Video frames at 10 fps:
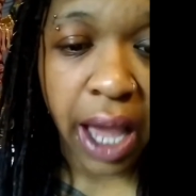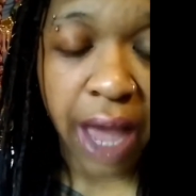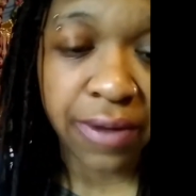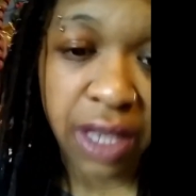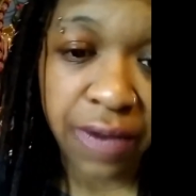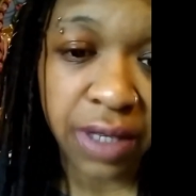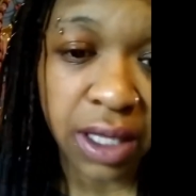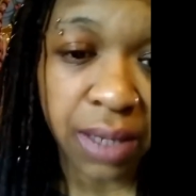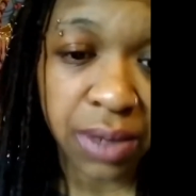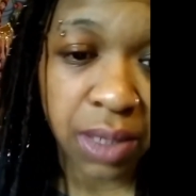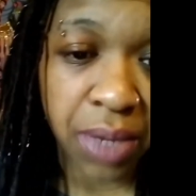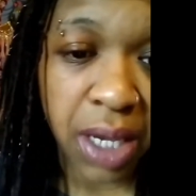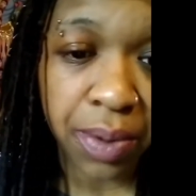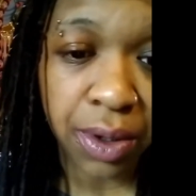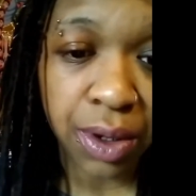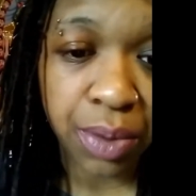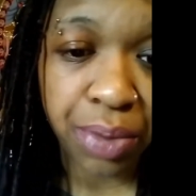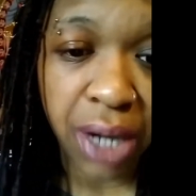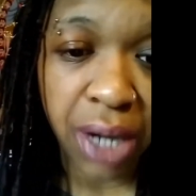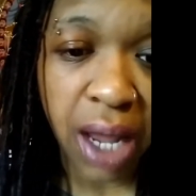I've gifted them to people,
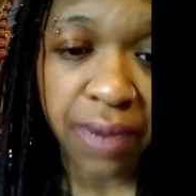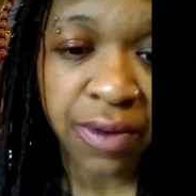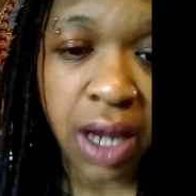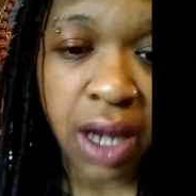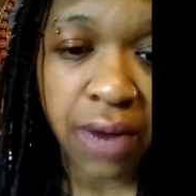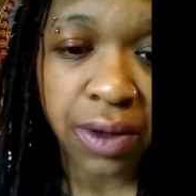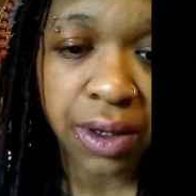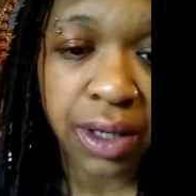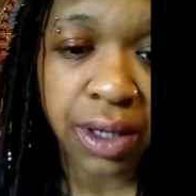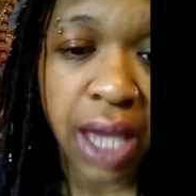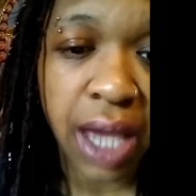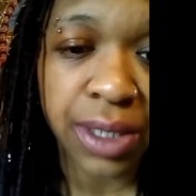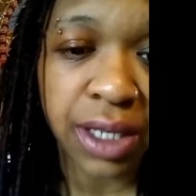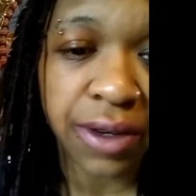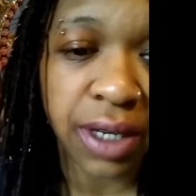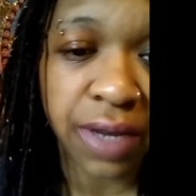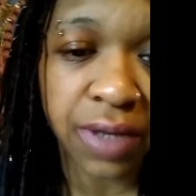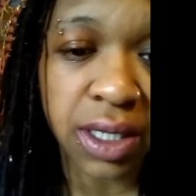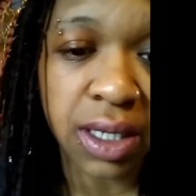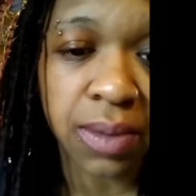but I've never had one
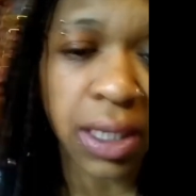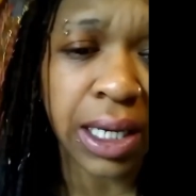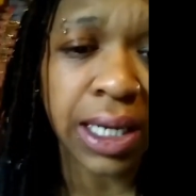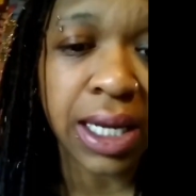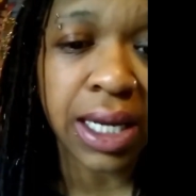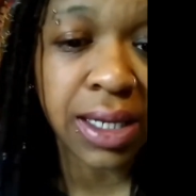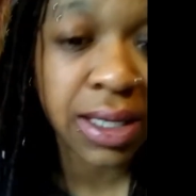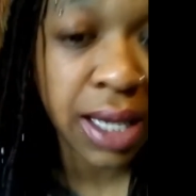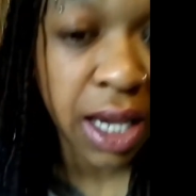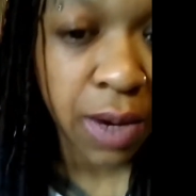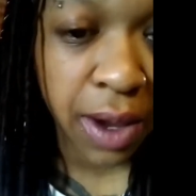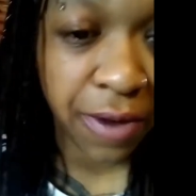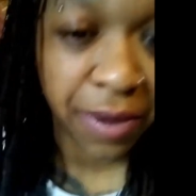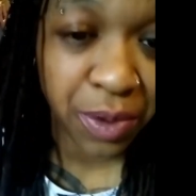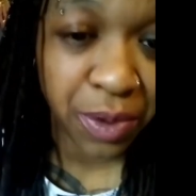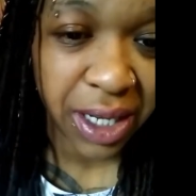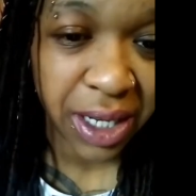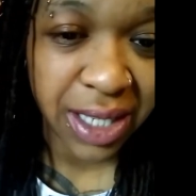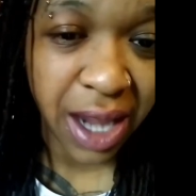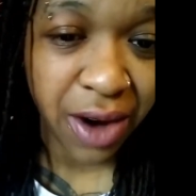gifted to me. It doesn't take away from you being
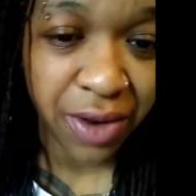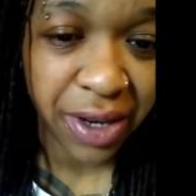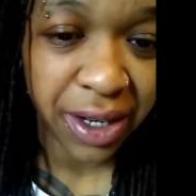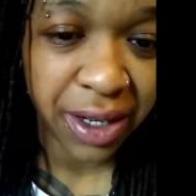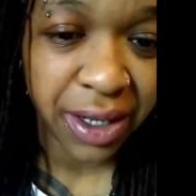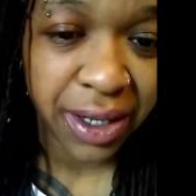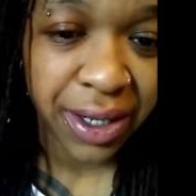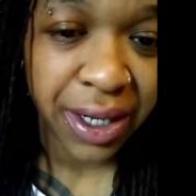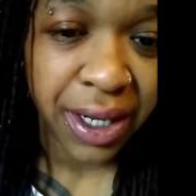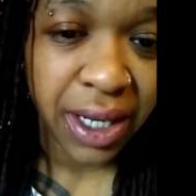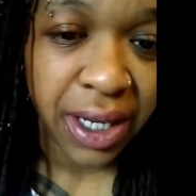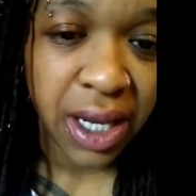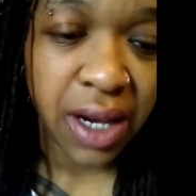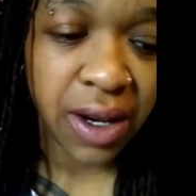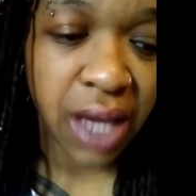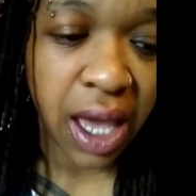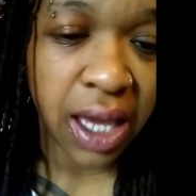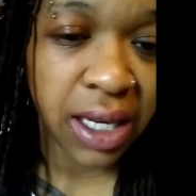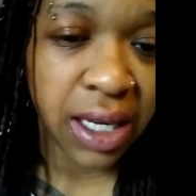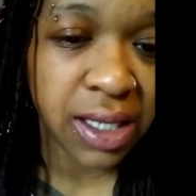a tarot reader.
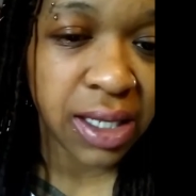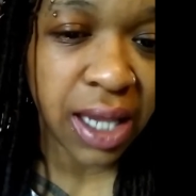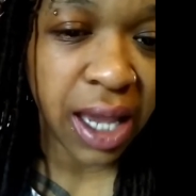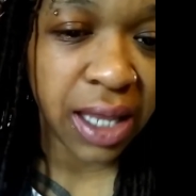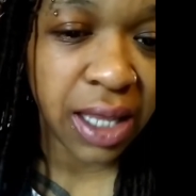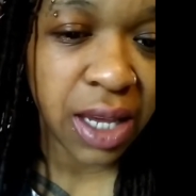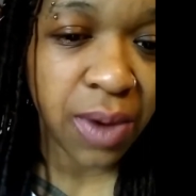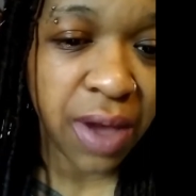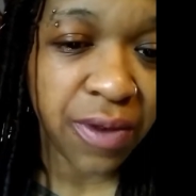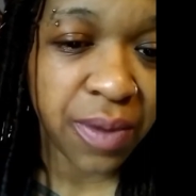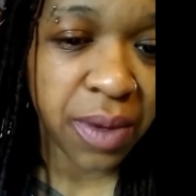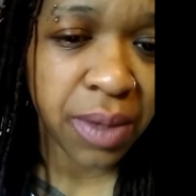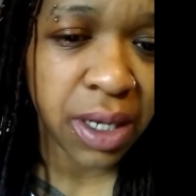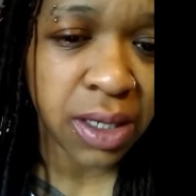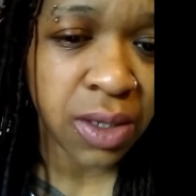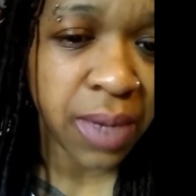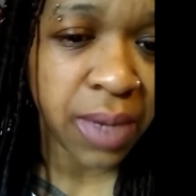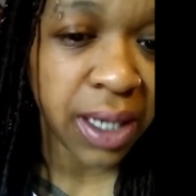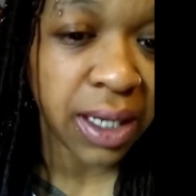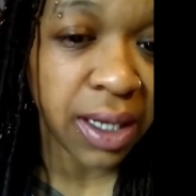Okay? It doesn't take anything away from it because
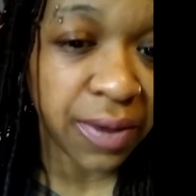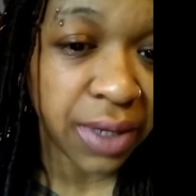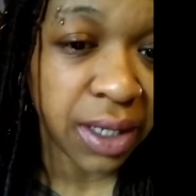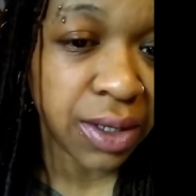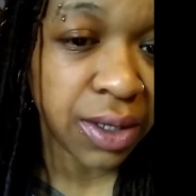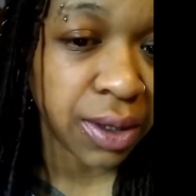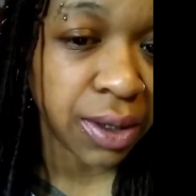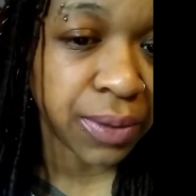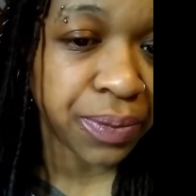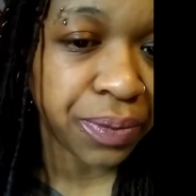nobody gifted it to you.